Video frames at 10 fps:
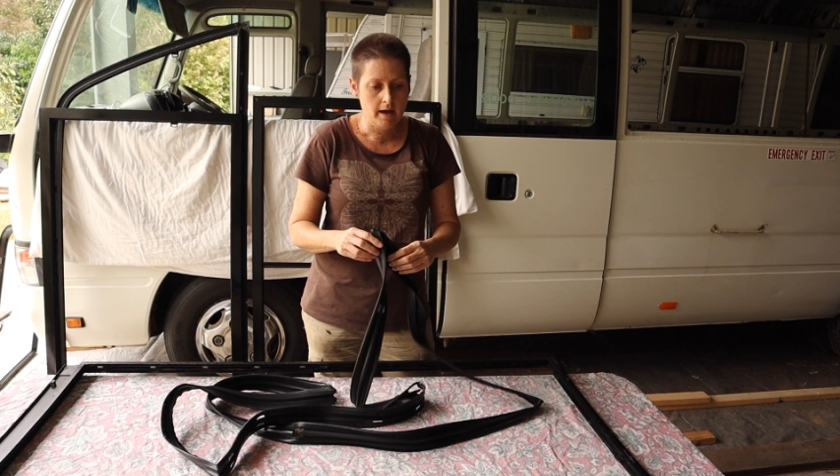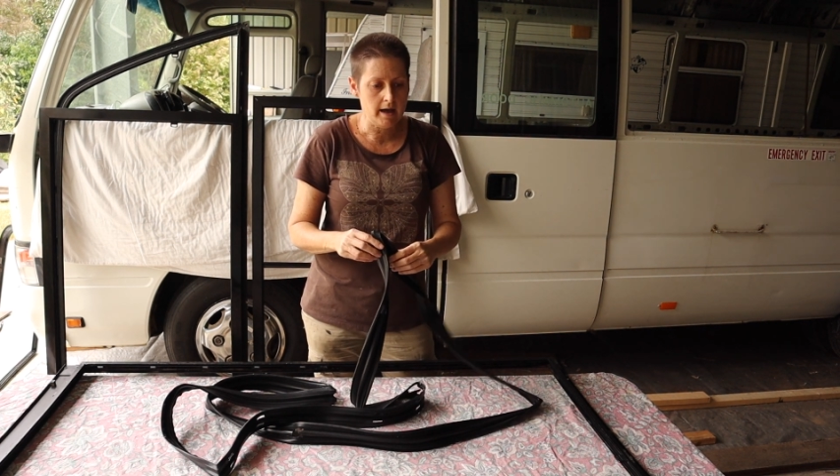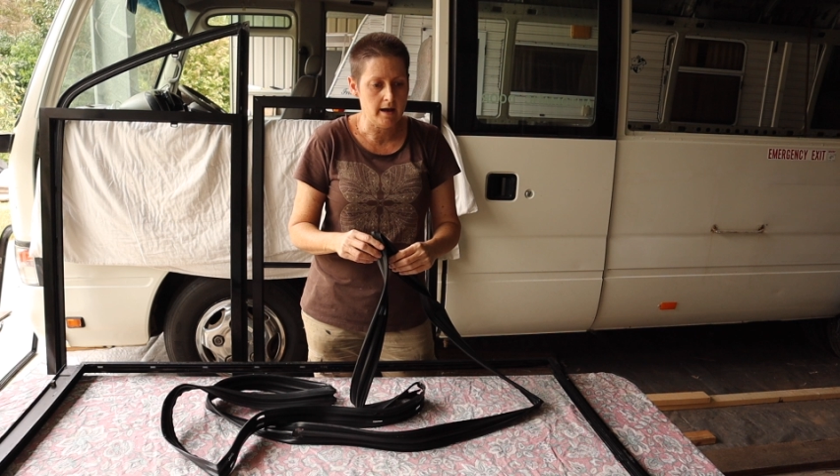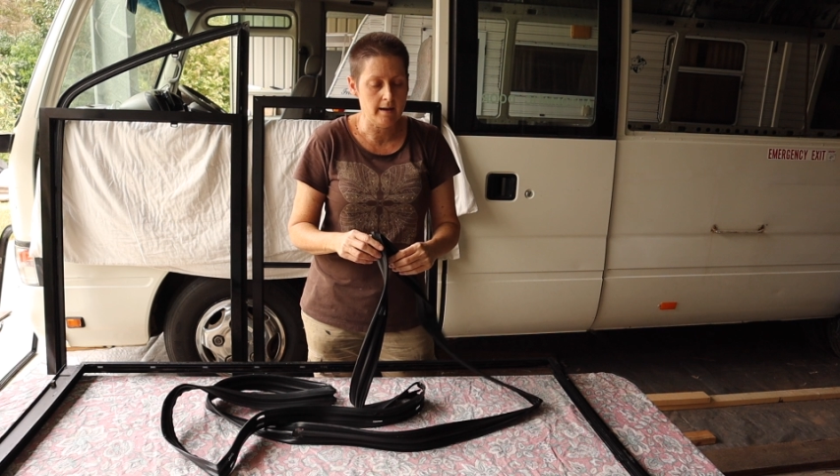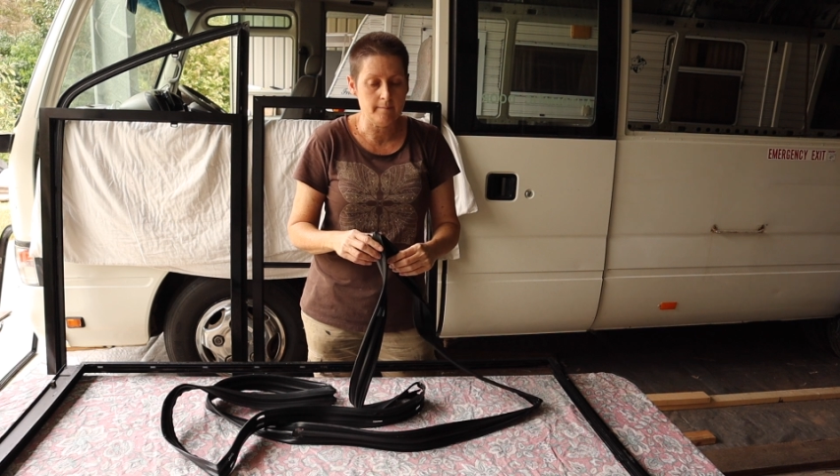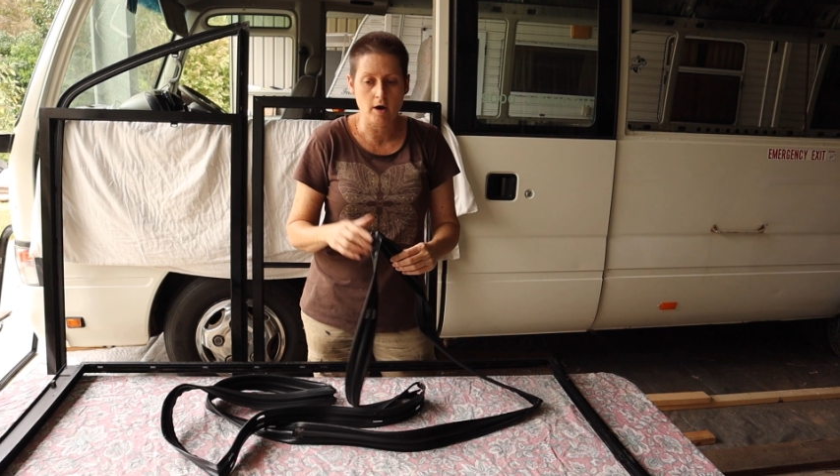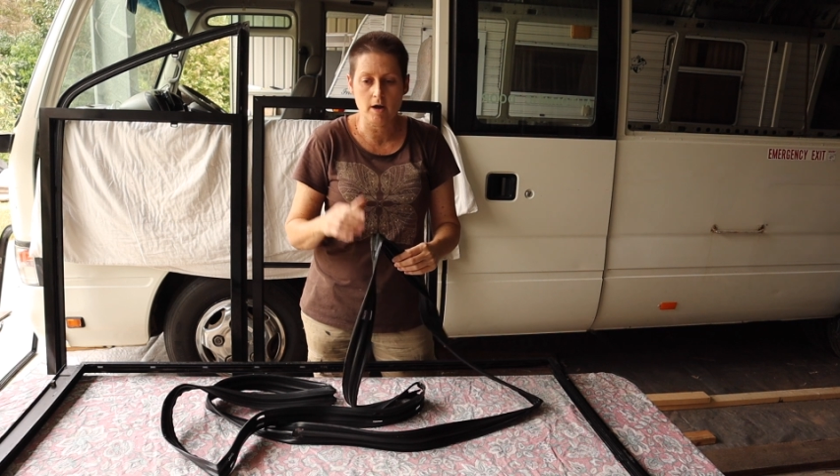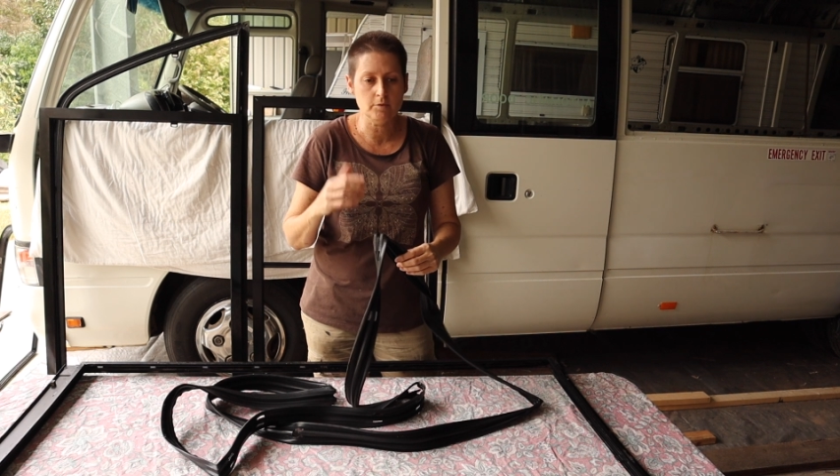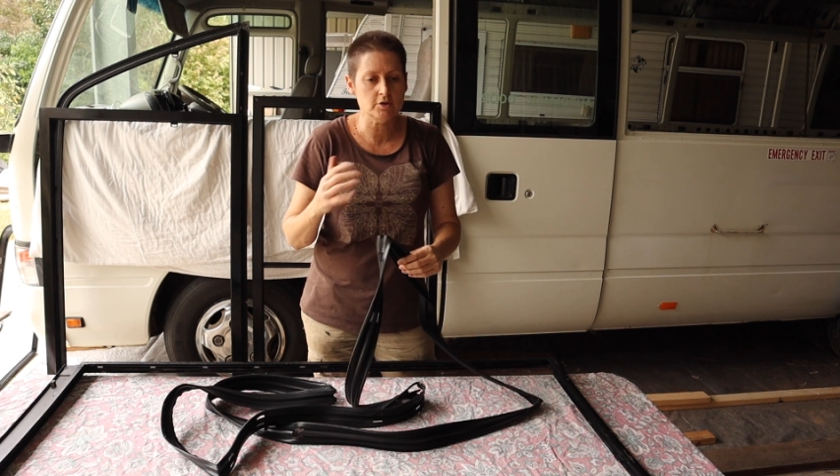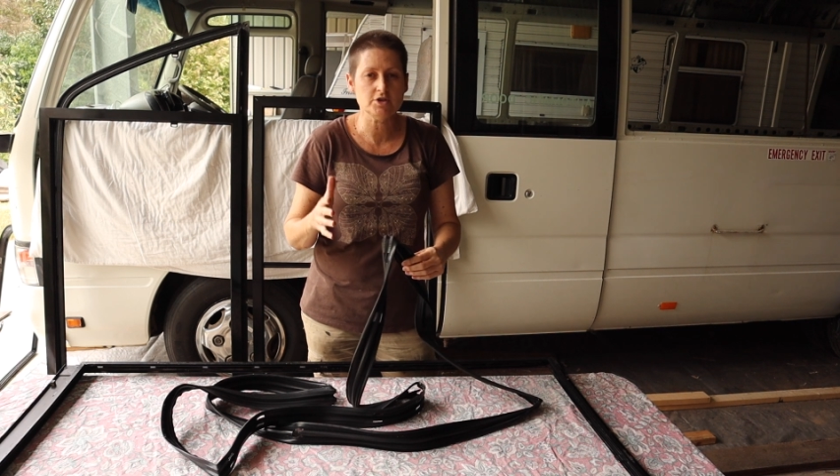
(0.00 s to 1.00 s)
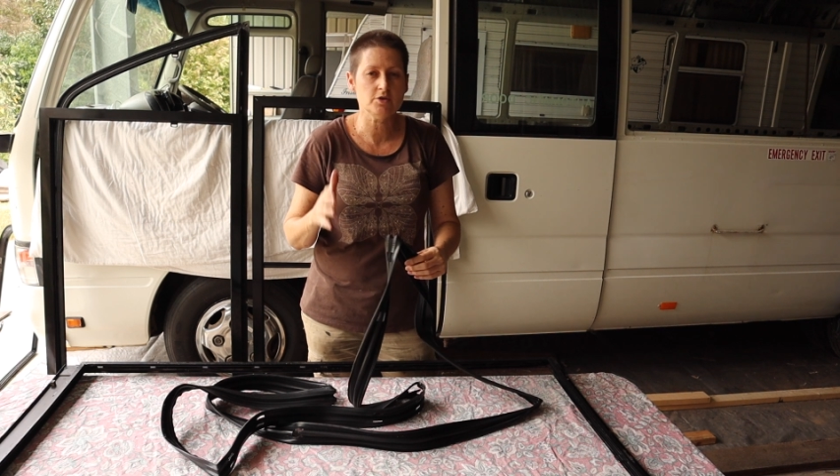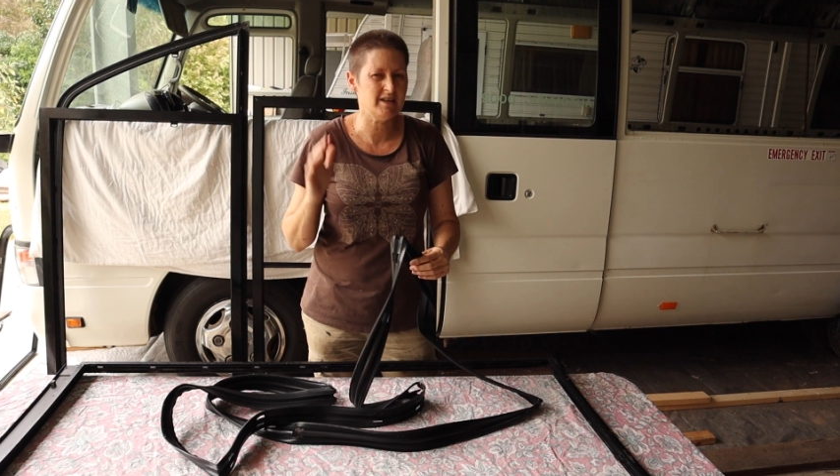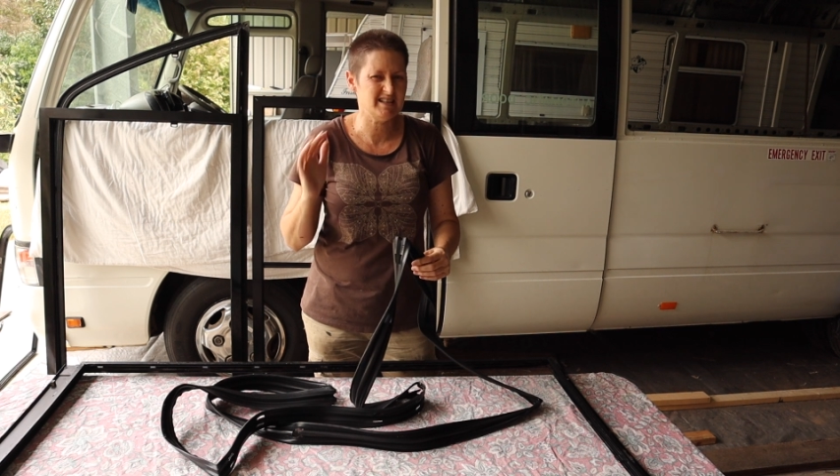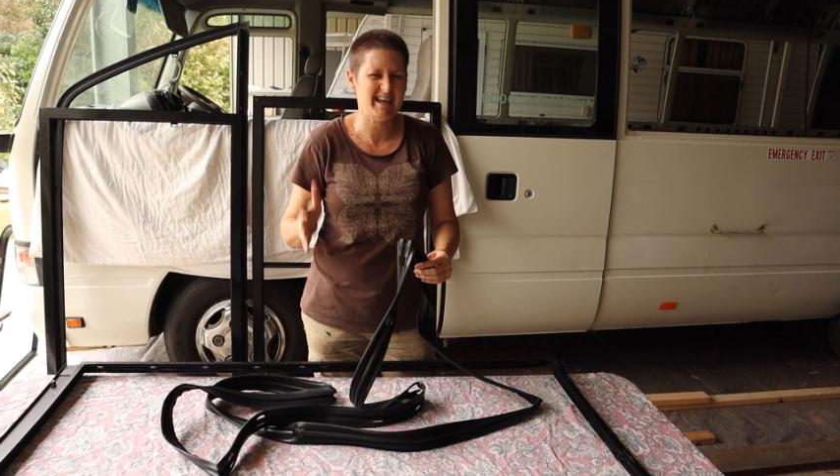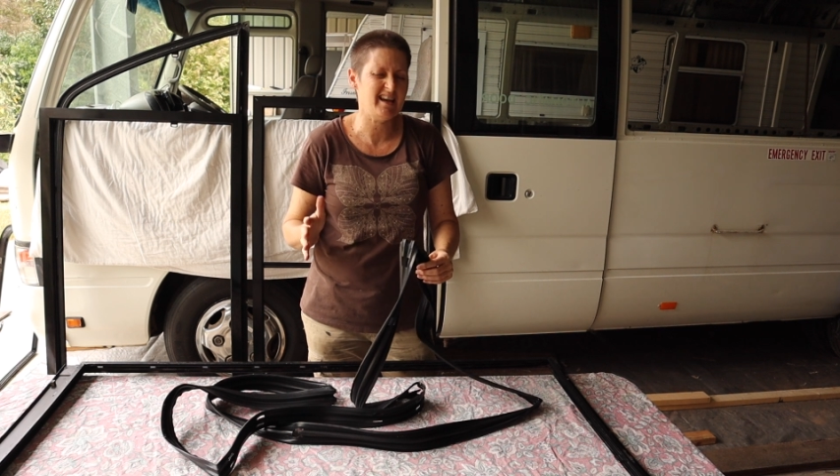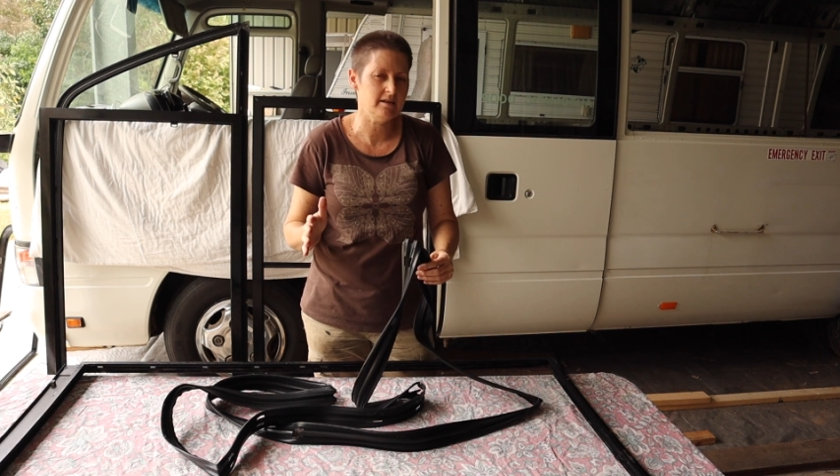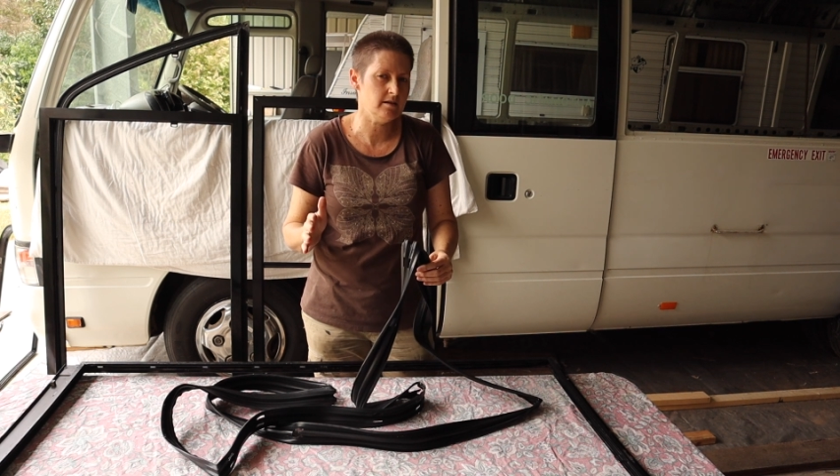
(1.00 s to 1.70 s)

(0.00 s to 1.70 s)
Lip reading: I'm not sure exactly